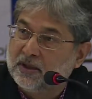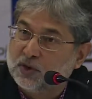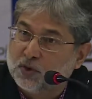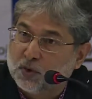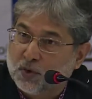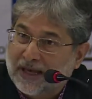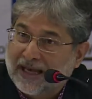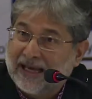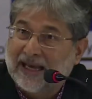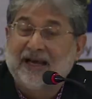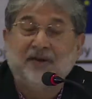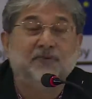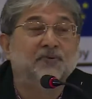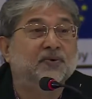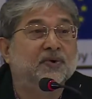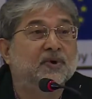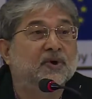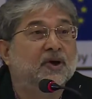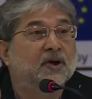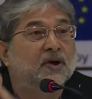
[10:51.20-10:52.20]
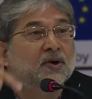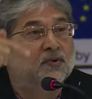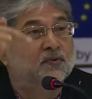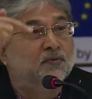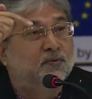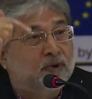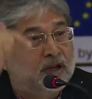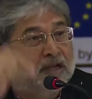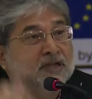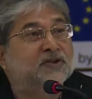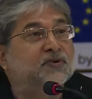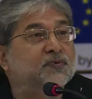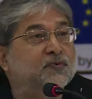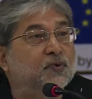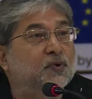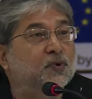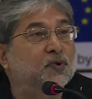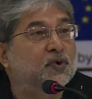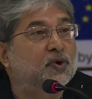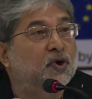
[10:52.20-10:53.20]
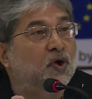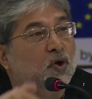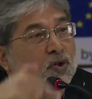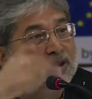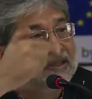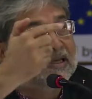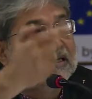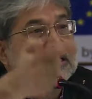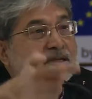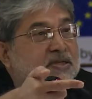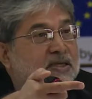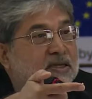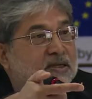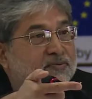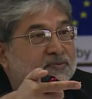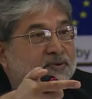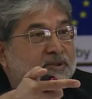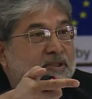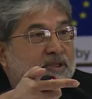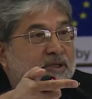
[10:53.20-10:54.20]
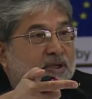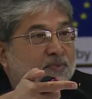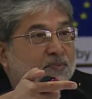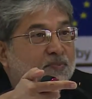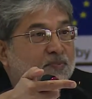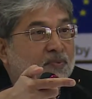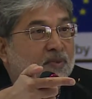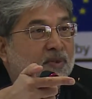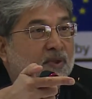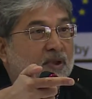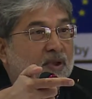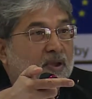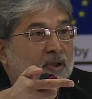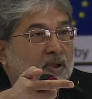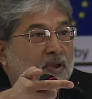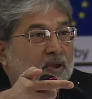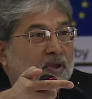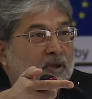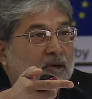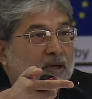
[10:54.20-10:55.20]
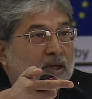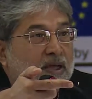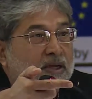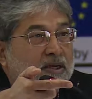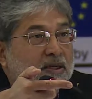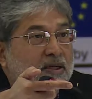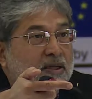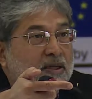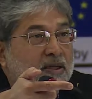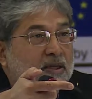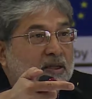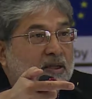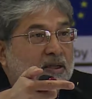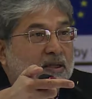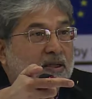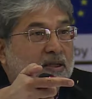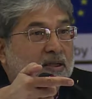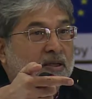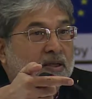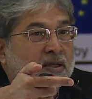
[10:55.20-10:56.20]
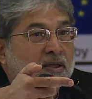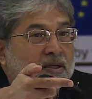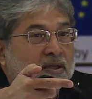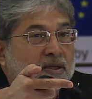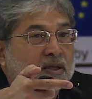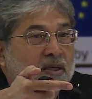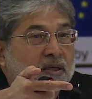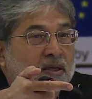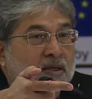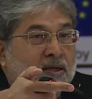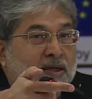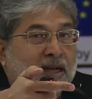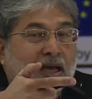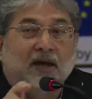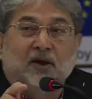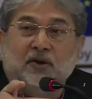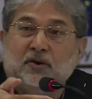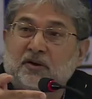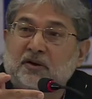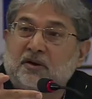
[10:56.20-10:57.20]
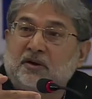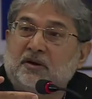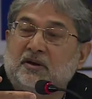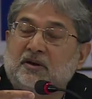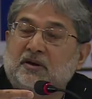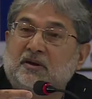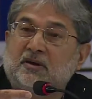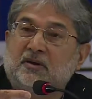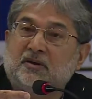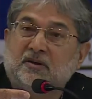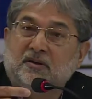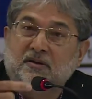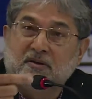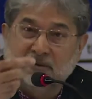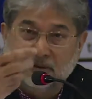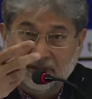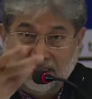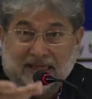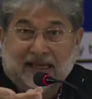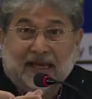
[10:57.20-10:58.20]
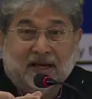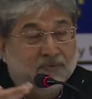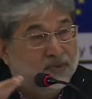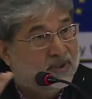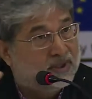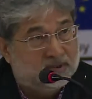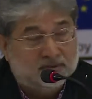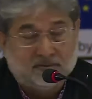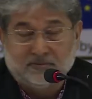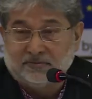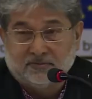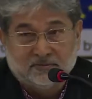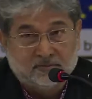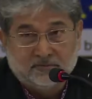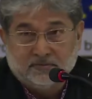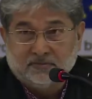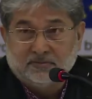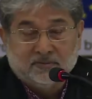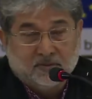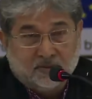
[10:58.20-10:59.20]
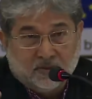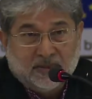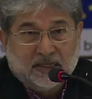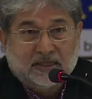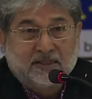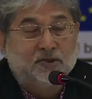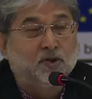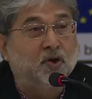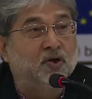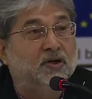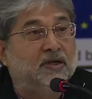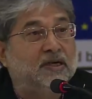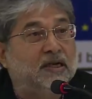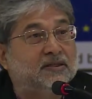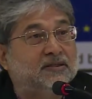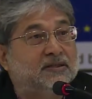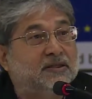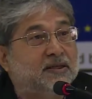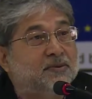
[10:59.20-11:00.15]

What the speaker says: to have fresh food on their shelves, right? Now, they have it, let's not grudge